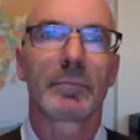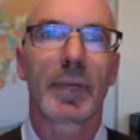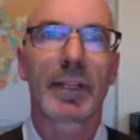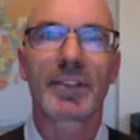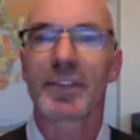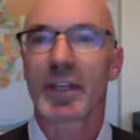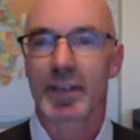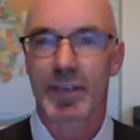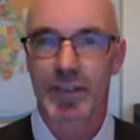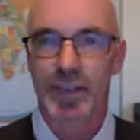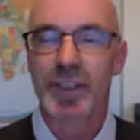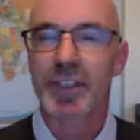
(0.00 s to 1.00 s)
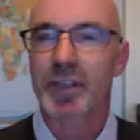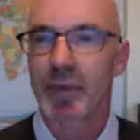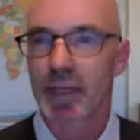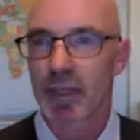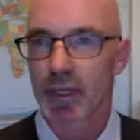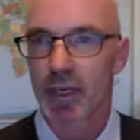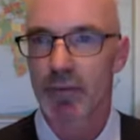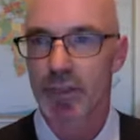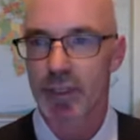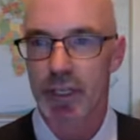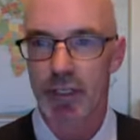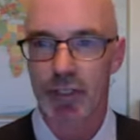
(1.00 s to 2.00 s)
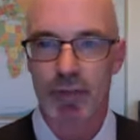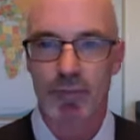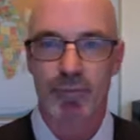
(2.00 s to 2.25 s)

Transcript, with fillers: let's say it's a sixty minute conversation,